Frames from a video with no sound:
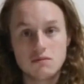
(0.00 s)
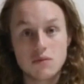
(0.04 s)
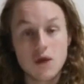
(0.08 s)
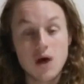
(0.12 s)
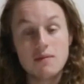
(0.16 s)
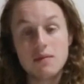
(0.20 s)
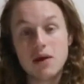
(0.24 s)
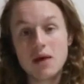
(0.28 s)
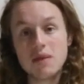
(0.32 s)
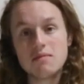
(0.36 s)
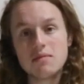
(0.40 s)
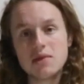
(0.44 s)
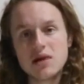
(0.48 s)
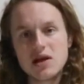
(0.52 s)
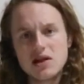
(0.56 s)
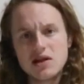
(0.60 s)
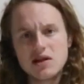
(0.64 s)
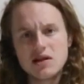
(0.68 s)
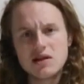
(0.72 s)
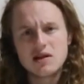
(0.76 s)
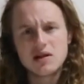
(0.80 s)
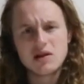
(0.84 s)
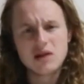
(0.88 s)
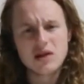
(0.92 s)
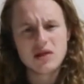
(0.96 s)
My mum
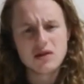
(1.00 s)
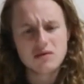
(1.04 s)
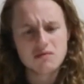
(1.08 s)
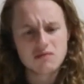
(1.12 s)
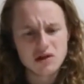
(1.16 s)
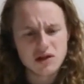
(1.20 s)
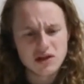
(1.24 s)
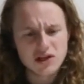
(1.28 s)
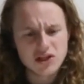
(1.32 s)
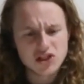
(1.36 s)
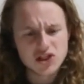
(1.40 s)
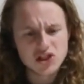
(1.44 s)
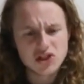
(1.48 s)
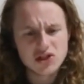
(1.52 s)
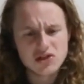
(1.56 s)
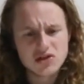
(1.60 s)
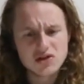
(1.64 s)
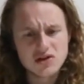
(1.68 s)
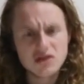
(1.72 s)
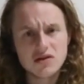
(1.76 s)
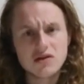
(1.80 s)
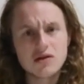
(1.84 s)
is still in the religion,